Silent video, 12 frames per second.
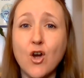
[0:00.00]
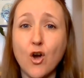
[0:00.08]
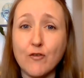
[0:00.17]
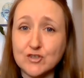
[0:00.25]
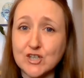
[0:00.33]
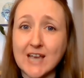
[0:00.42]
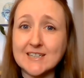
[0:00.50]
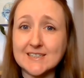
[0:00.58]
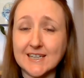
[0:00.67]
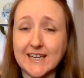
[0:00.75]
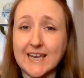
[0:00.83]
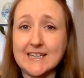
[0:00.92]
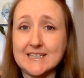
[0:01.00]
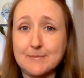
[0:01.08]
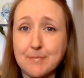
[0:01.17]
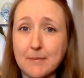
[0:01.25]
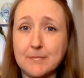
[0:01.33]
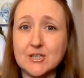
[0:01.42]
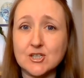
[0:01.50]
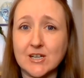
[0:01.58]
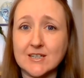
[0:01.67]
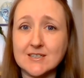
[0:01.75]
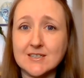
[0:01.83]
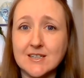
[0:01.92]
of Jessica Kingsley
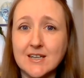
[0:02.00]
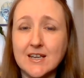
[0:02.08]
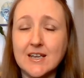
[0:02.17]
Publishers,